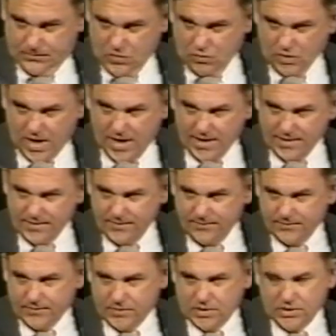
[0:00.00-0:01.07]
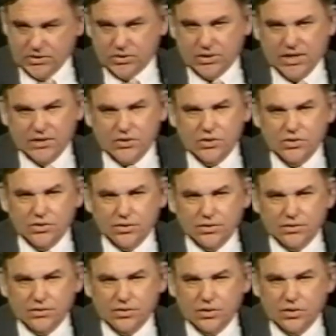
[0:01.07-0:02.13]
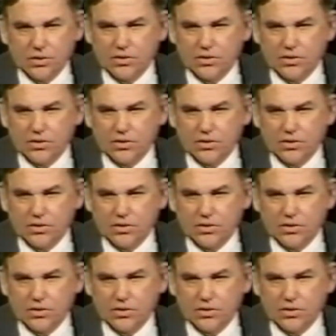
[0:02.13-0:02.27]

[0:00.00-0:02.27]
Ron, does Kissinger's